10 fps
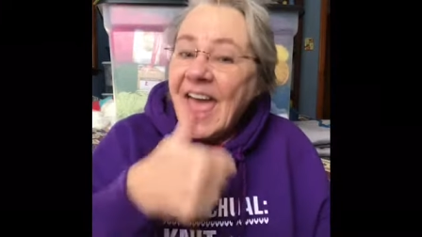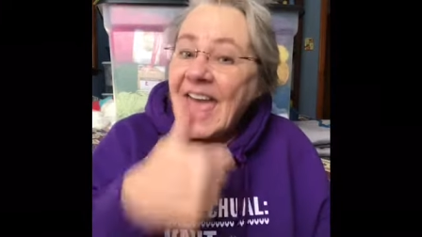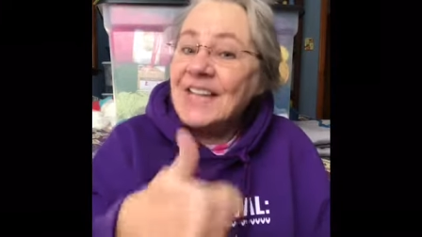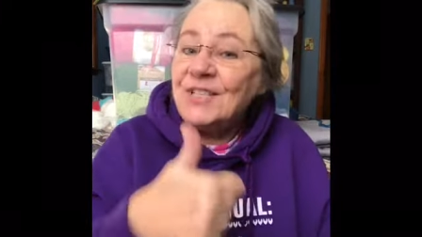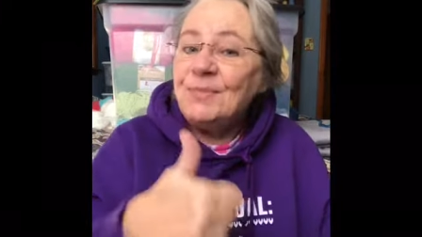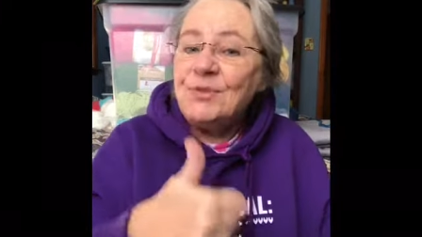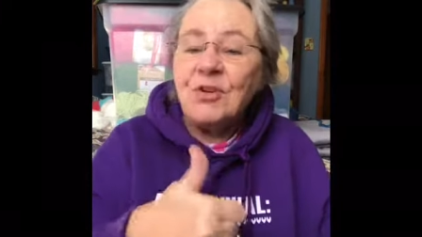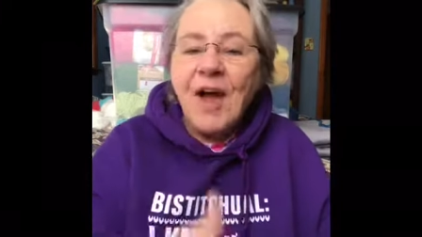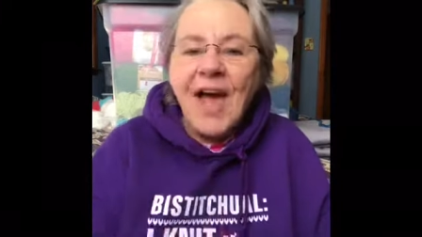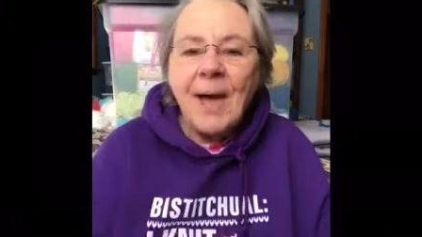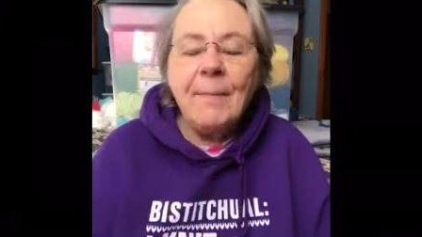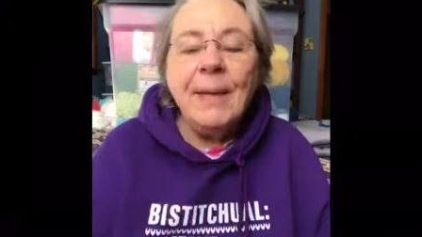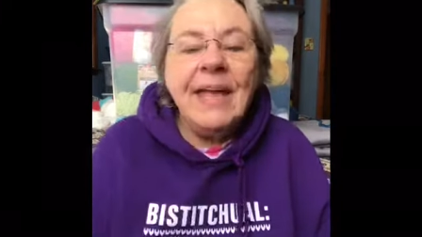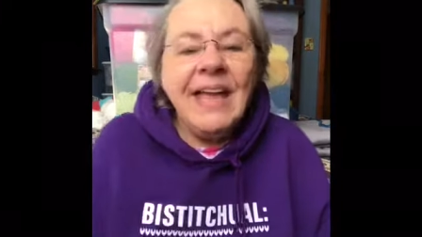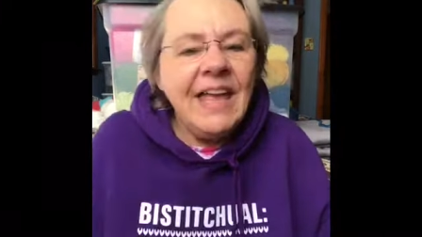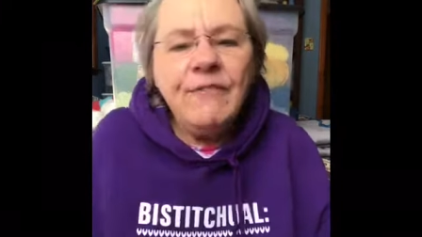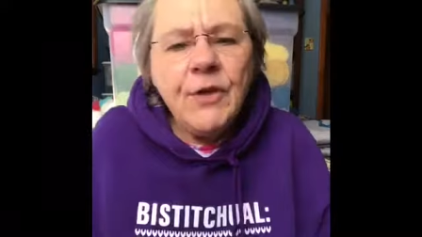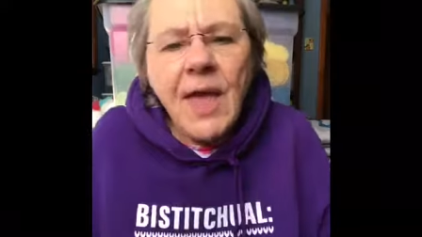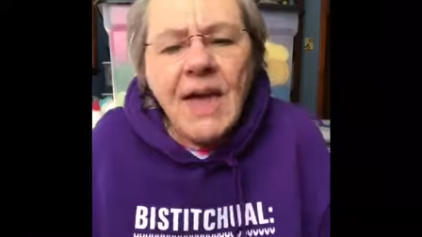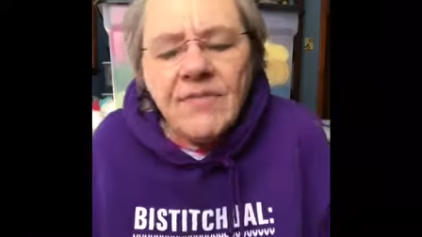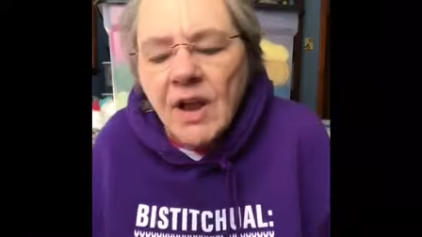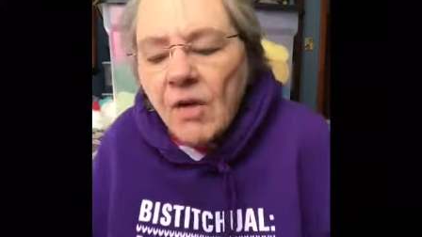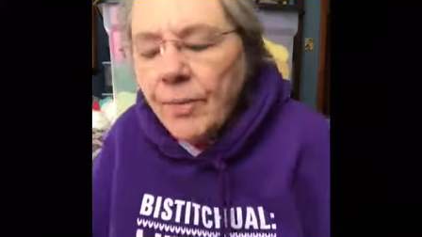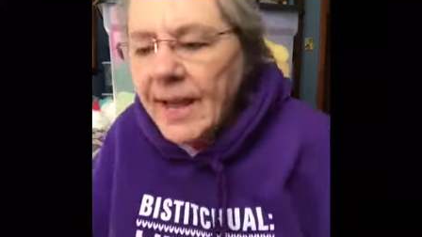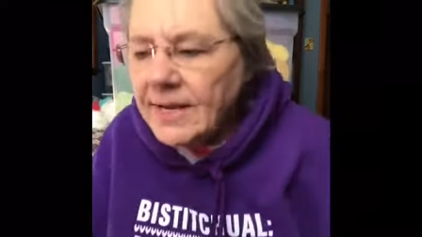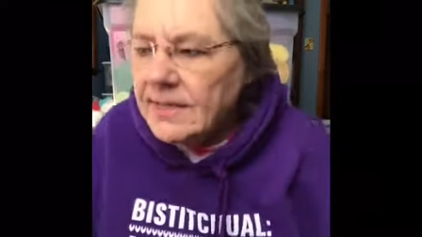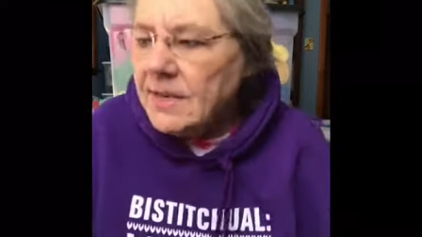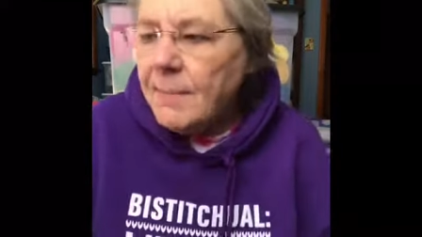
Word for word: and subscribe if you haven't already to